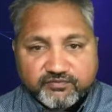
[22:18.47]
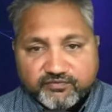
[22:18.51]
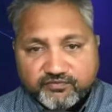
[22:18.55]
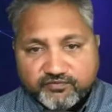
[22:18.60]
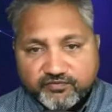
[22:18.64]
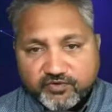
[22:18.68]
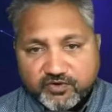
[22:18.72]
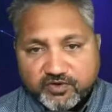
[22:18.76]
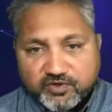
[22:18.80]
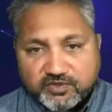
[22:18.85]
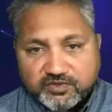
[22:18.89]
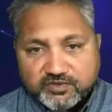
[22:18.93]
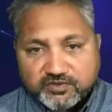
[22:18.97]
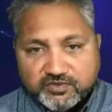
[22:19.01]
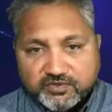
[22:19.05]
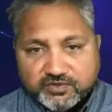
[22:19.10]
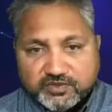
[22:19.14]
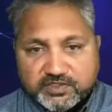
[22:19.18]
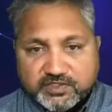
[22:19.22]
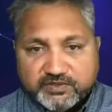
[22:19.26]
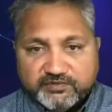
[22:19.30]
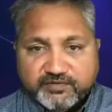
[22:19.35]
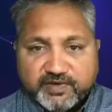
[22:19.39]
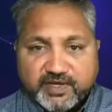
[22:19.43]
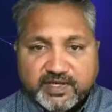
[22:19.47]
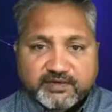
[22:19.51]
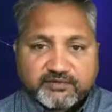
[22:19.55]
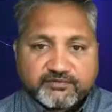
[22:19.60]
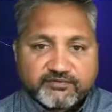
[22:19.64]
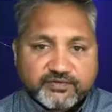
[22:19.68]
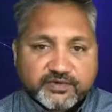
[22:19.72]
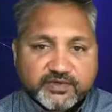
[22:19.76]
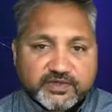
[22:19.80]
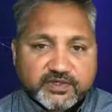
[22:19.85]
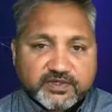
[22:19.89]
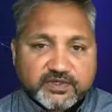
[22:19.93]
for divine
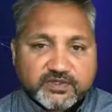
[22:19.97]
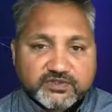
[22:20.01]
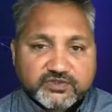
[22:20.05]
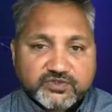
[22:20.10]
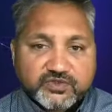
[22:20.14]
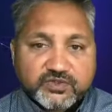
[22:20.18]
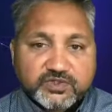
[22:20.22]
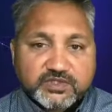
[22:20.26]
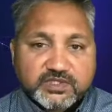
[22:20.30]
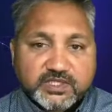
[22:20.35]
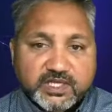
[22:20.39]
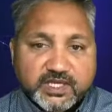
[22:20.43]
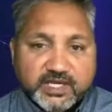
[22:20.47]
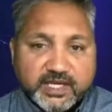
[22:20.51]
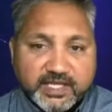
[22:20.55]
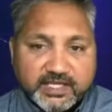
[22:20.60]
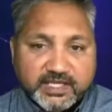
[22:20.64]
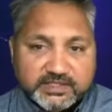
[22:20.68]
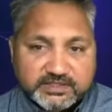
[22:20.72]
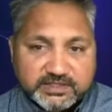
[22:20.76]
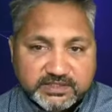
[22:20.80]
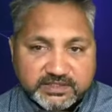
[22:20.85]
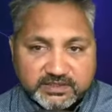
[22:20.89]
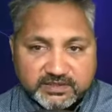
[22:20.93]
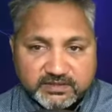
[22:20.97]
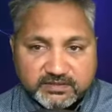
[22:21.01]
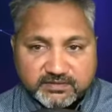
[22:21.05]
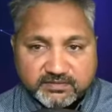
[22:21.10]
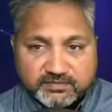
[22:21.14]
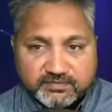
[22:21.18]
figure Sultan Azid